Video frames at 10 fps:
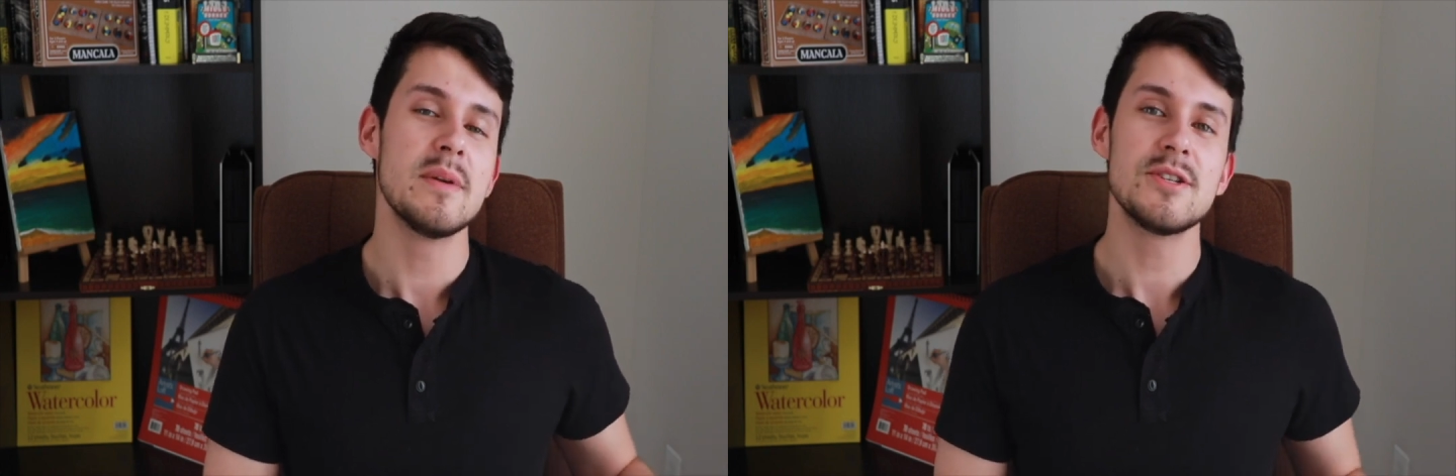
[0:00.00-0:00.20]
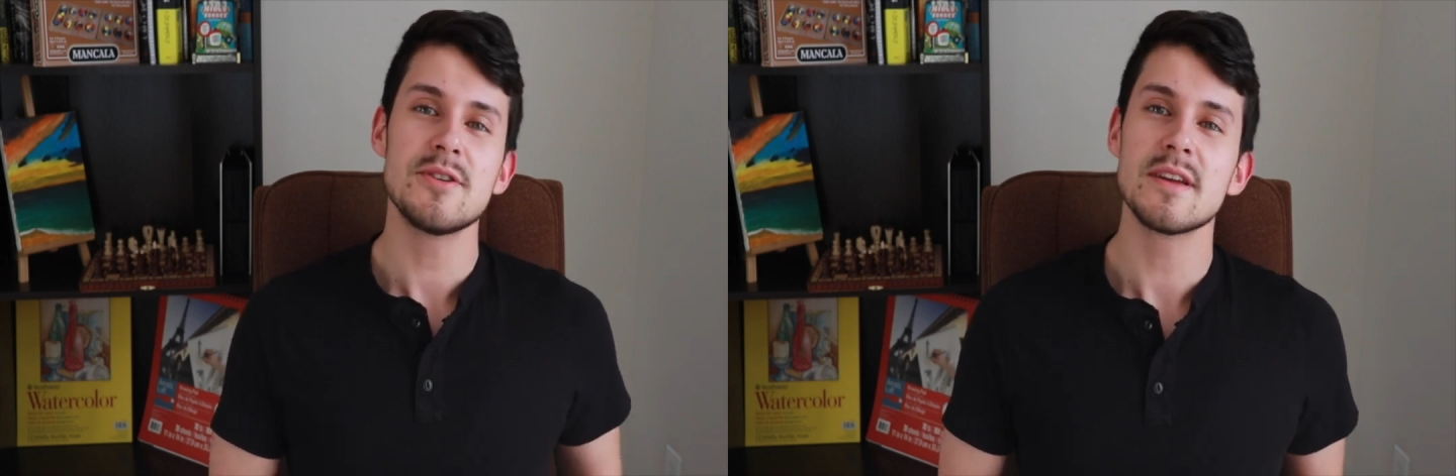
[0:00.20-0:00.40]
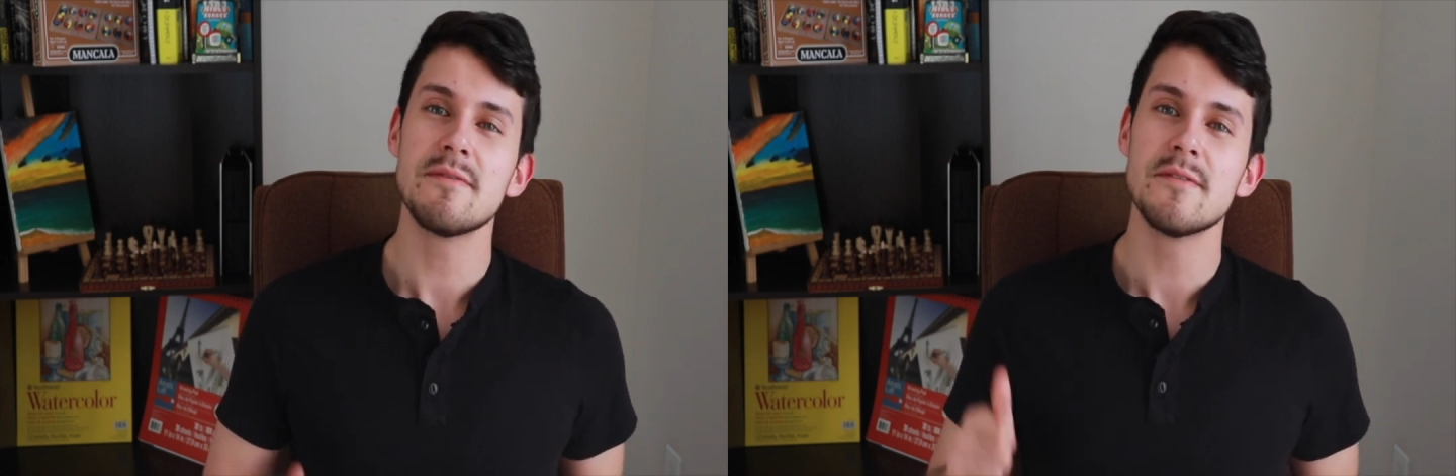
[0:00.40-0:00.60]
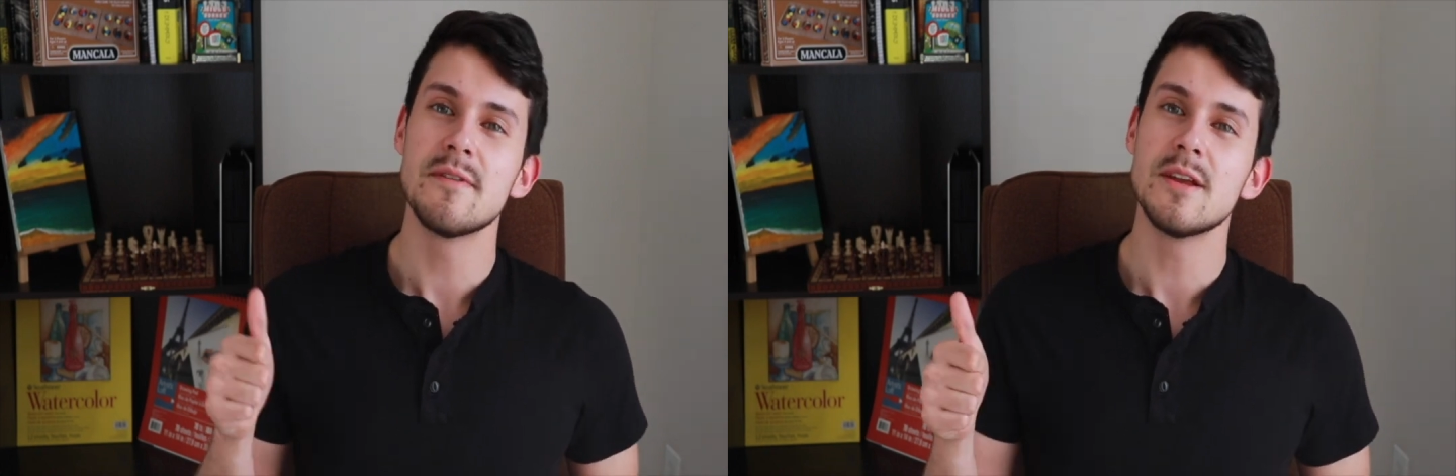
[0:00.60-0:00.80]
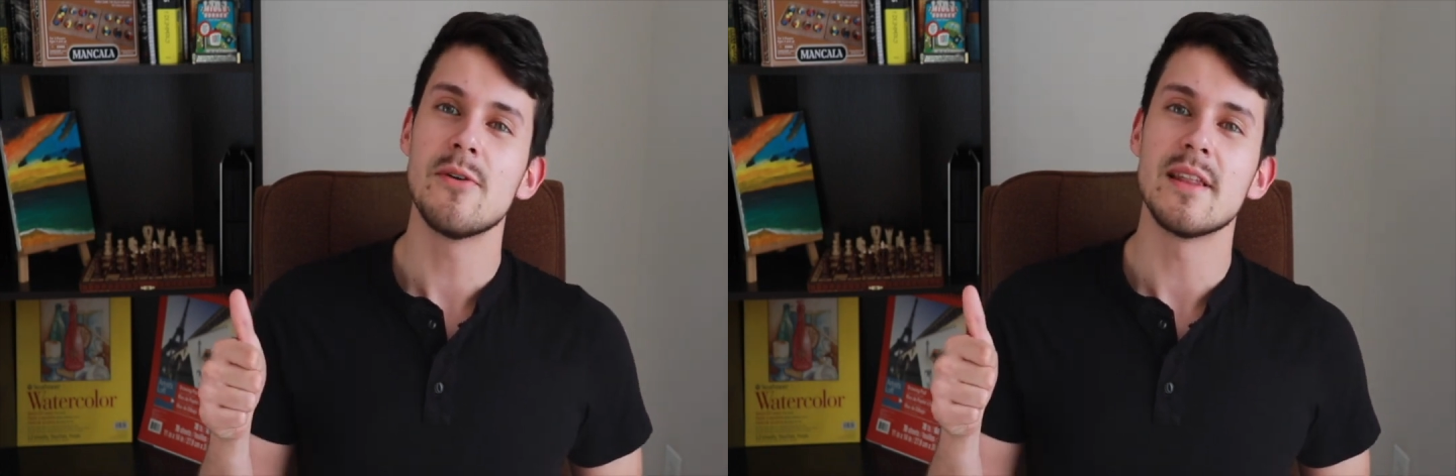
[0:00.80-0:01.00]
be sure to give the
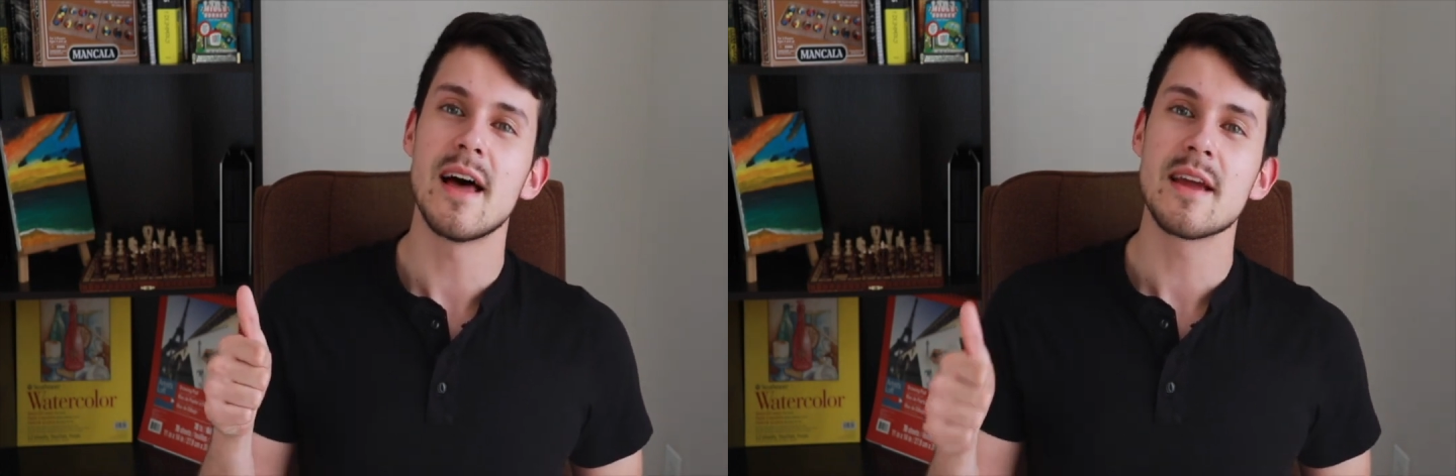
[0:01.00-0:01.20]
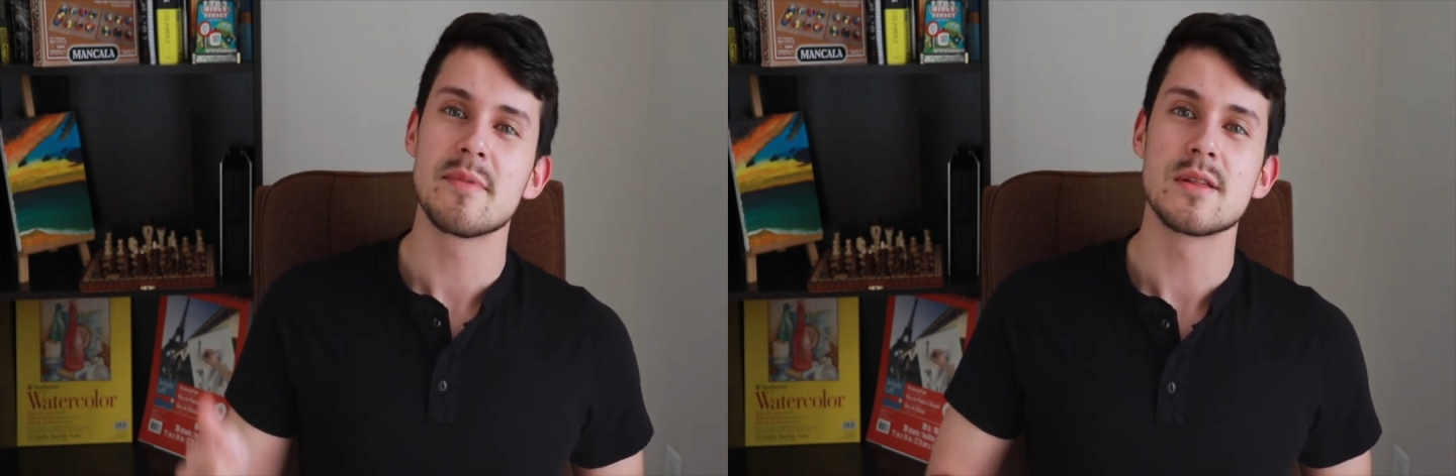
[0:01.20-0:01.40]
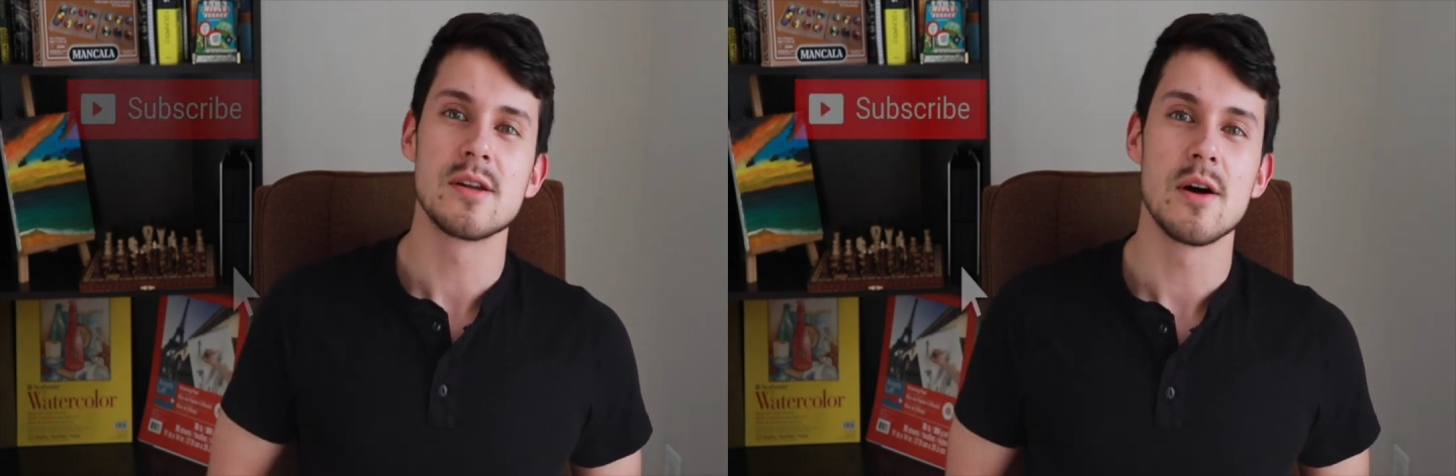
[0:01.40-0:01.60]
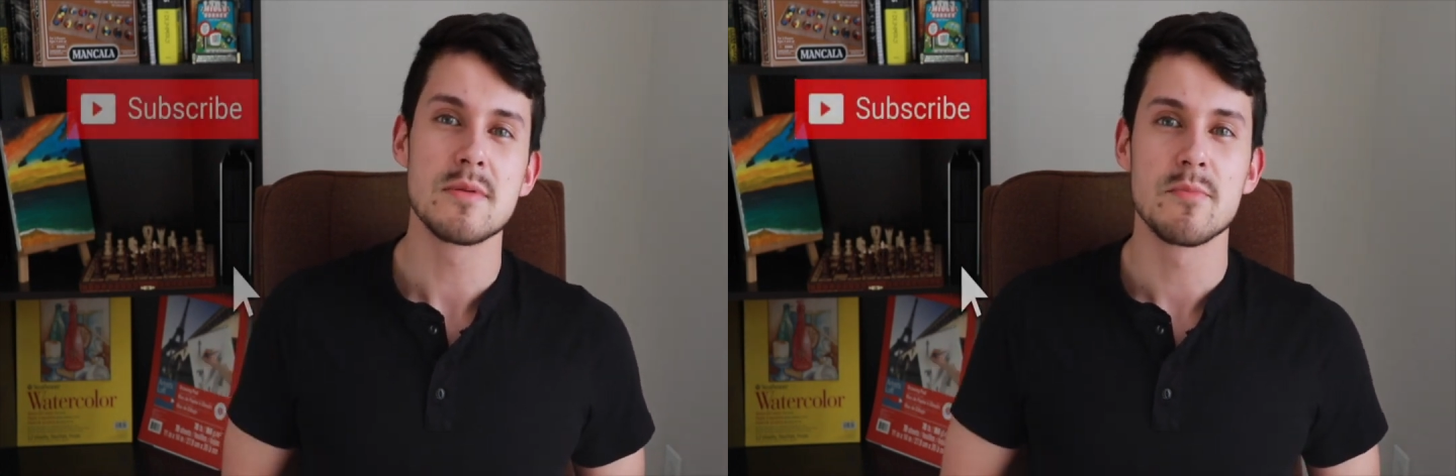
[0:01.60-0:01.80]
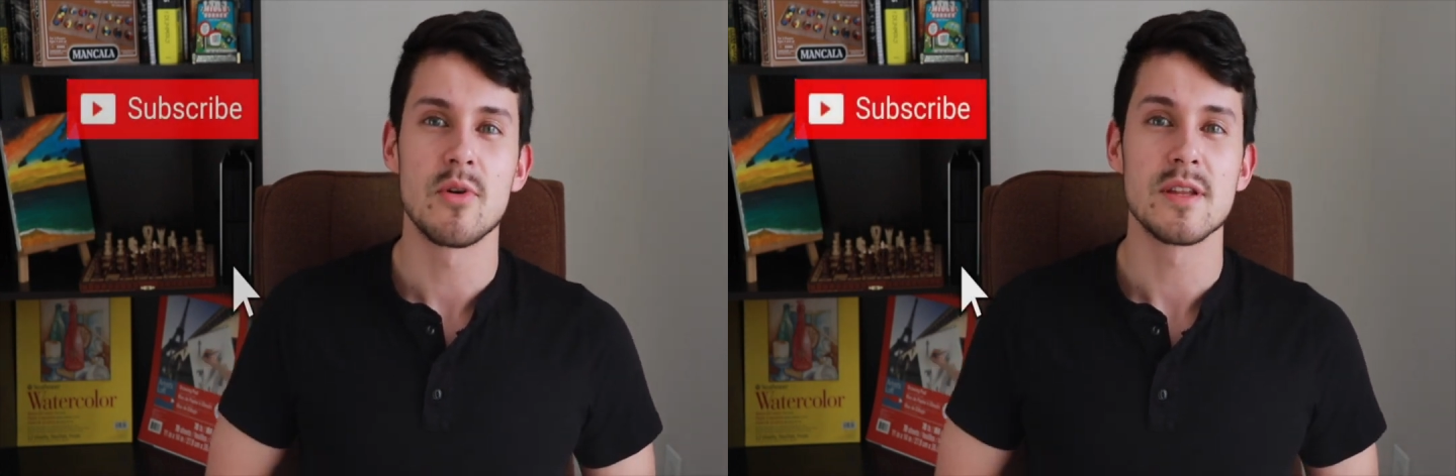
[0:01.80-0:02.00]
video a like because it
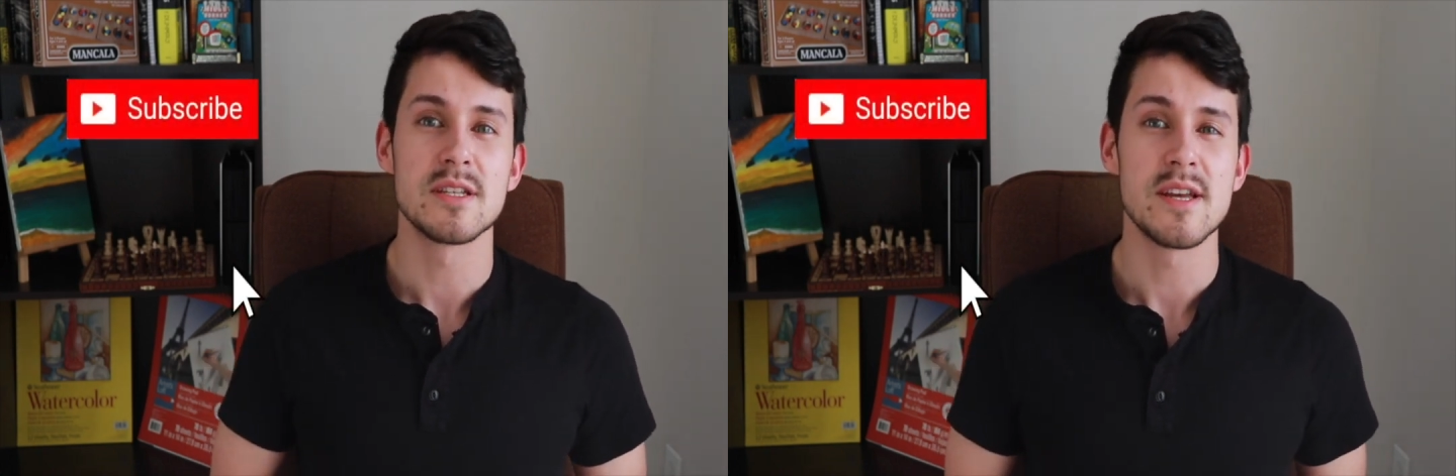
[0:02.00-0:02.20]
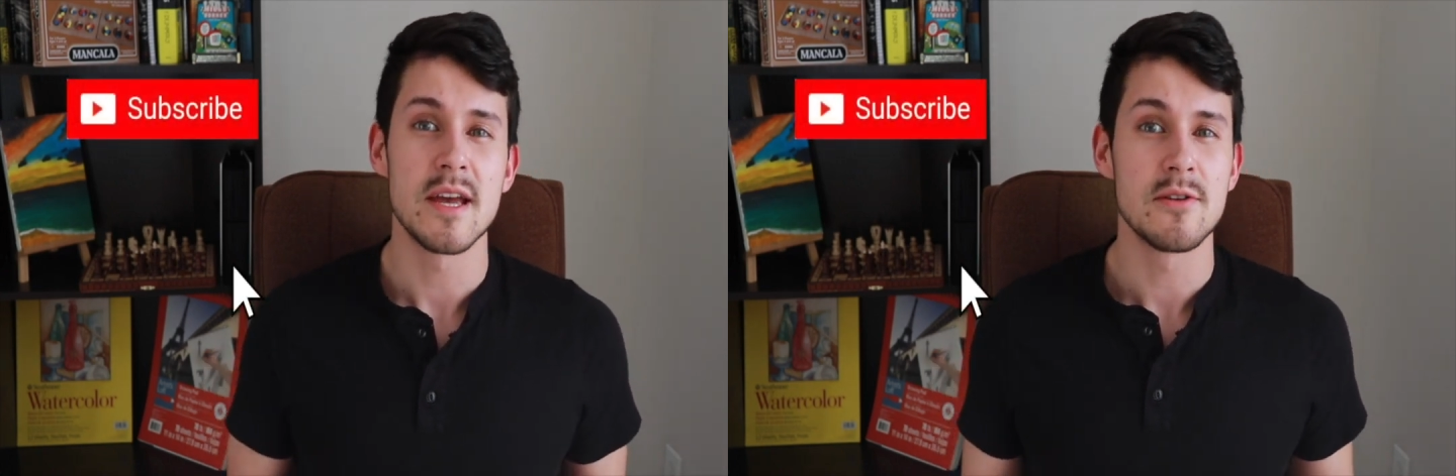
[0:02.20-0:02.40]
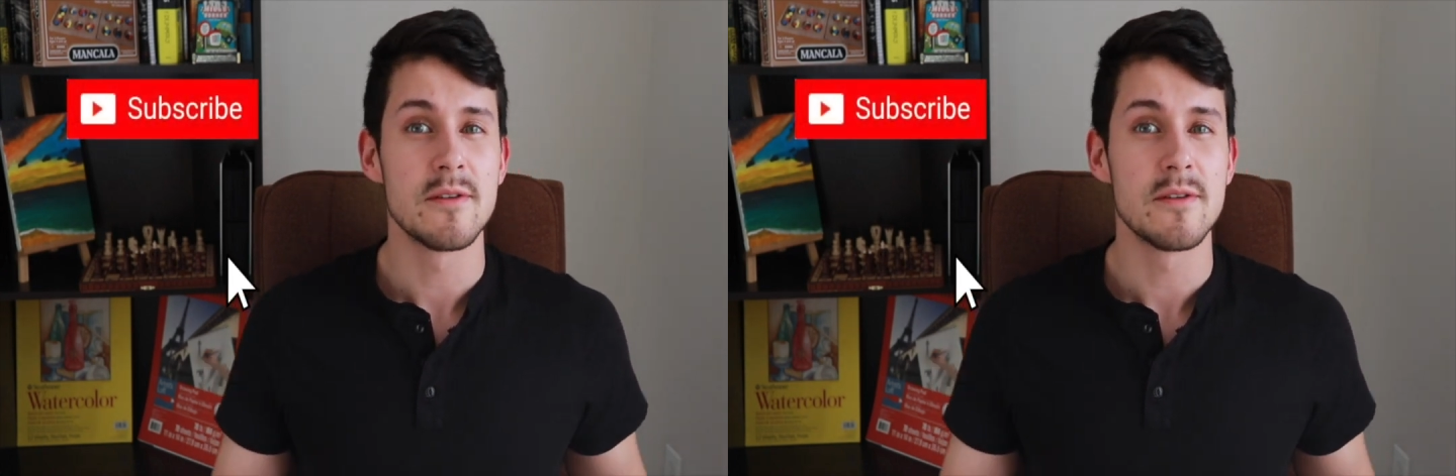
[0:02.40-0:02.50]
helps support the channel.